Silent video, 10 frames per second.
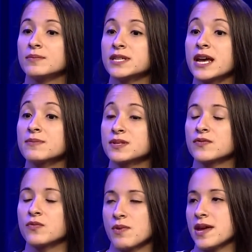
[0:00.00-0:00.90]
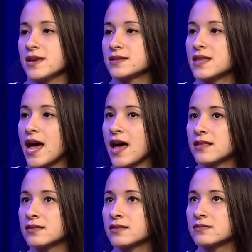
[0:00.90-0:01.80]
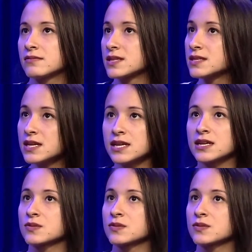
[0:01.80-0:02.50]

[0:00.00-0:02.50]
types of ways that the city